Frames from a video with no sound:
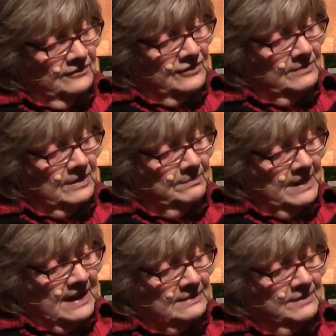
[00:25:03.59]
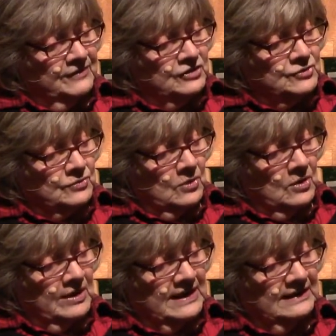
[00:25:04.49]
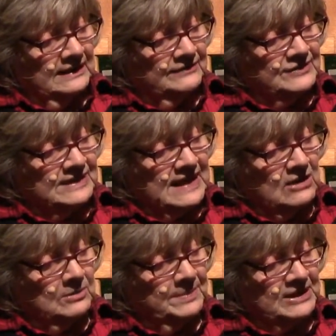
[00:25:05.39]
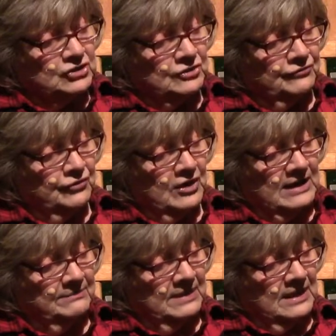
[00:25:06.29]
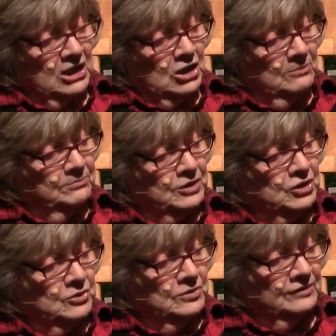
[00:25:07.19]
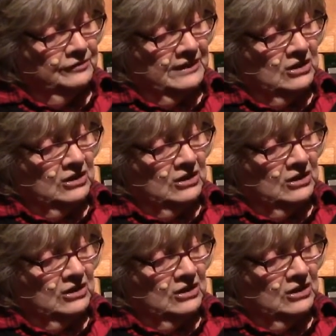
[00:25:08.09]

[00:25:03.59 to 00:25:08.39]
From the bottom of the drawer, he lifted out a picture frame, beautifully